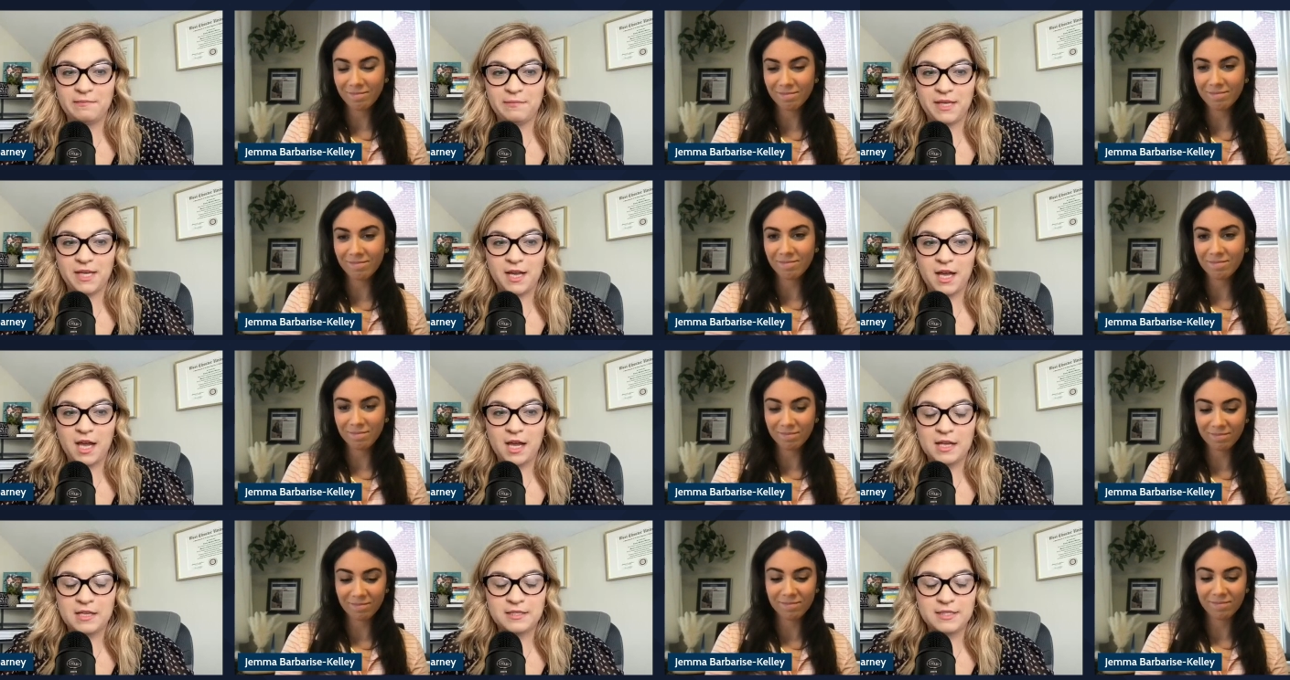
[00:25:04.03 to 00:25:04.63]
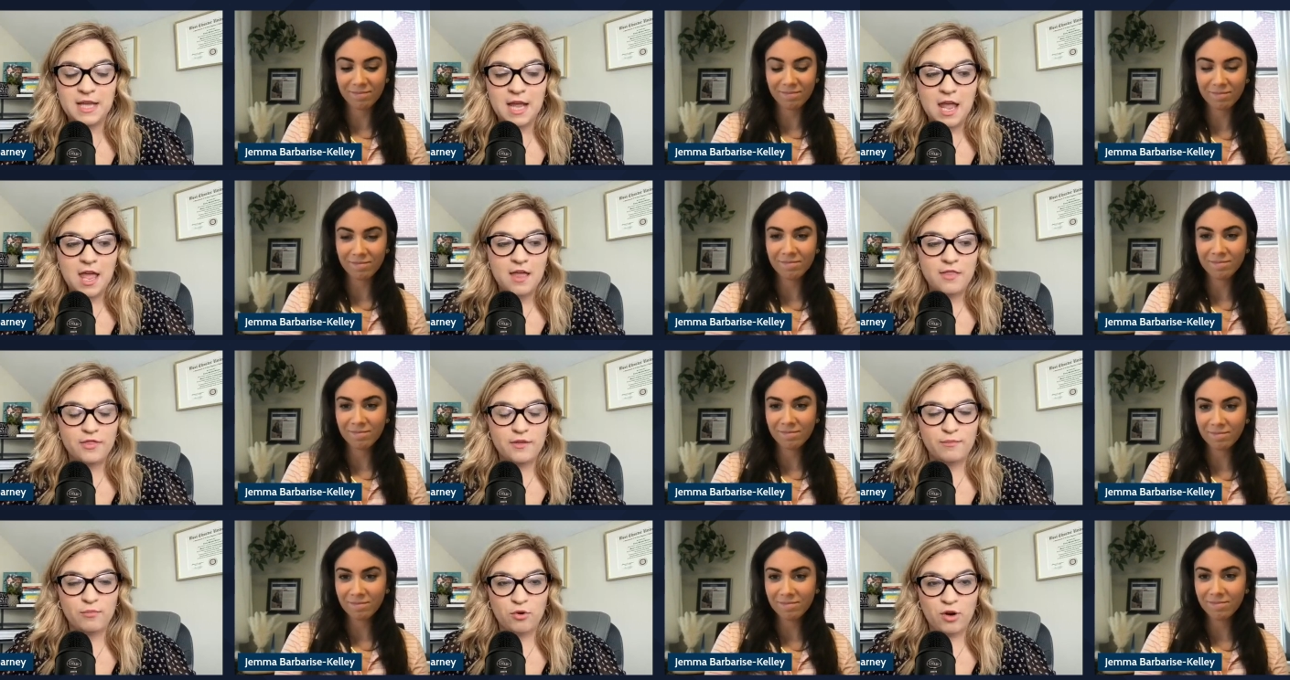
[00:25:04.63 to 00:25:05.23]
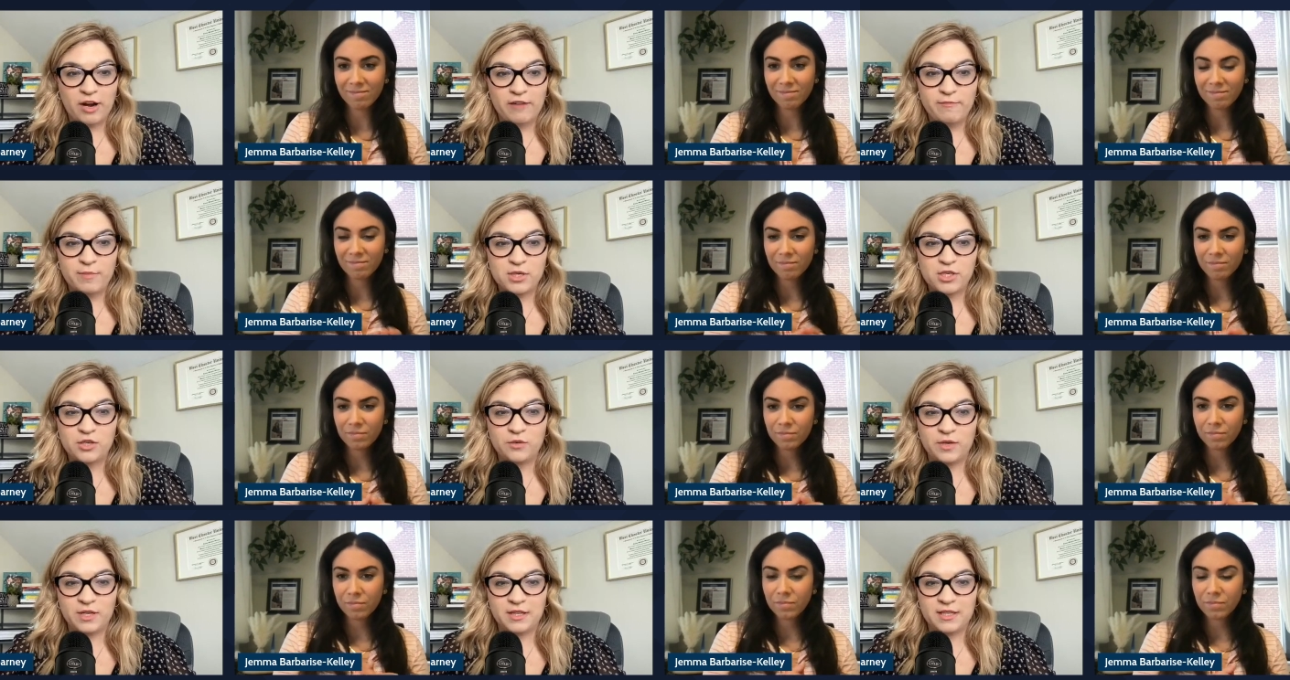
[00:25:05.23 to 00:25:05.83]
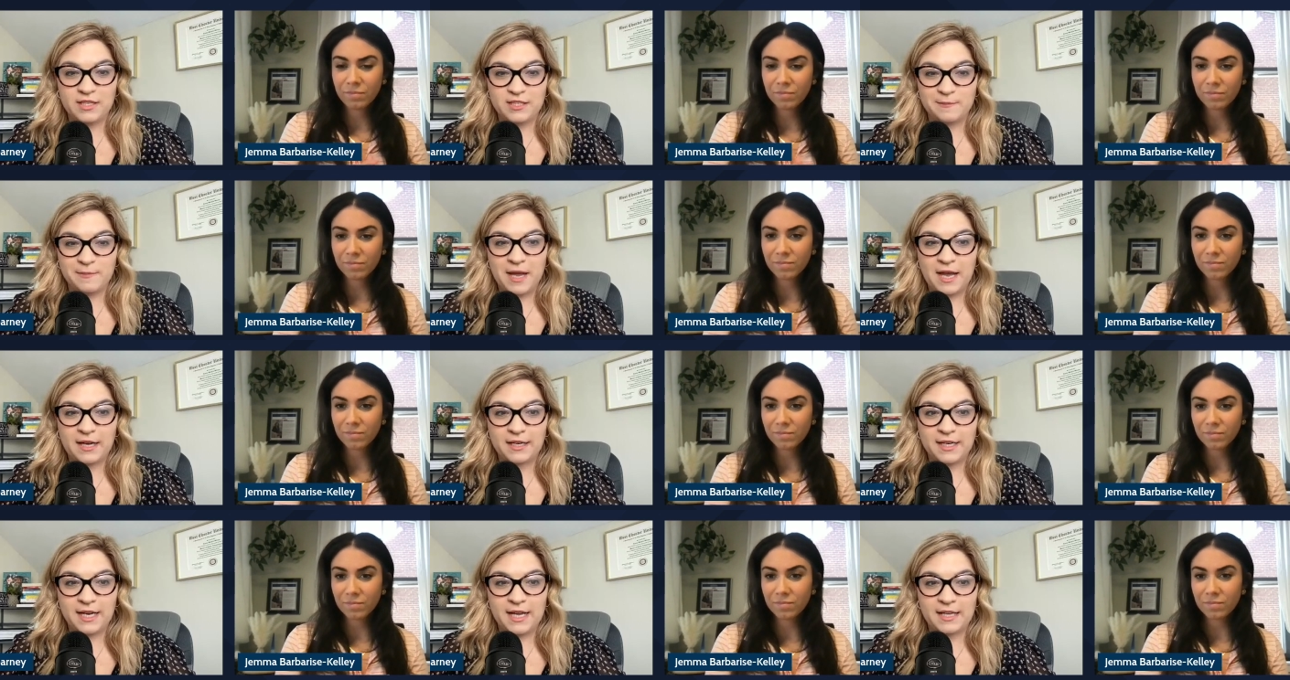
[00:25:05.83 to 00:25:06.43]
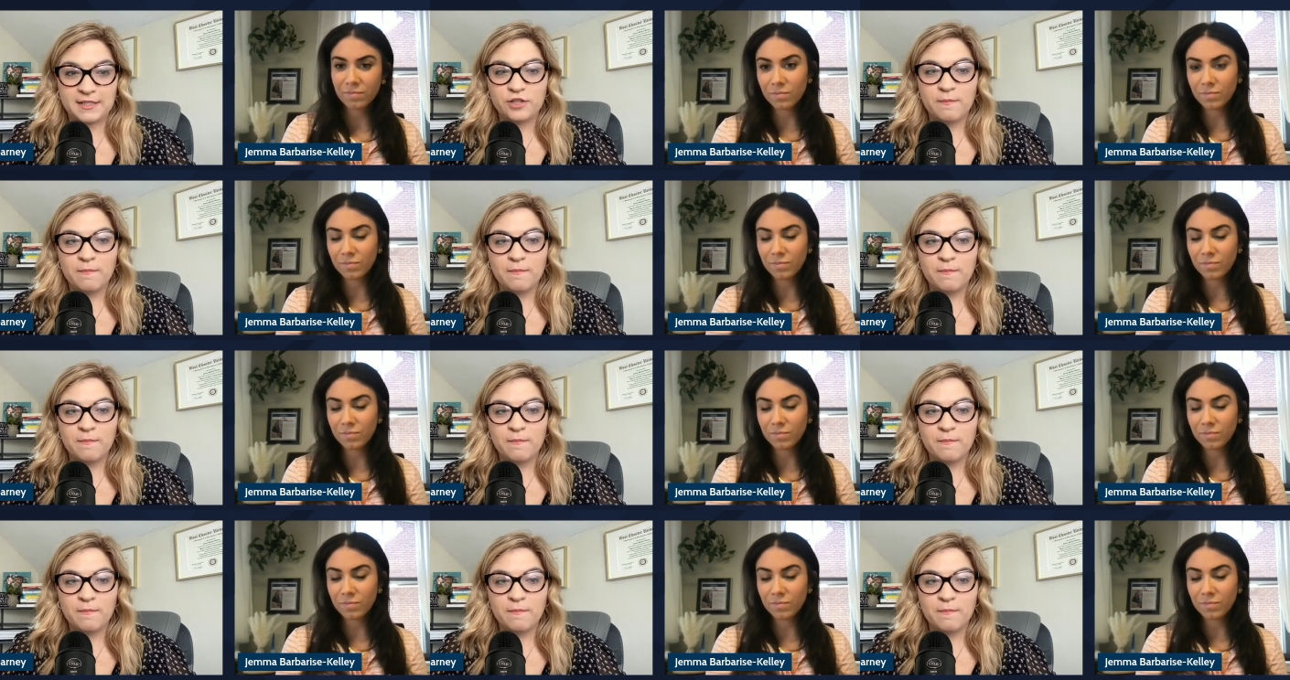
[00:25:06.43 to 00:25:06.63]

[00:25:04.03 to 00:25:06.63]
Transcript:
Speaker 1: because the more I've been doing these podcasts, the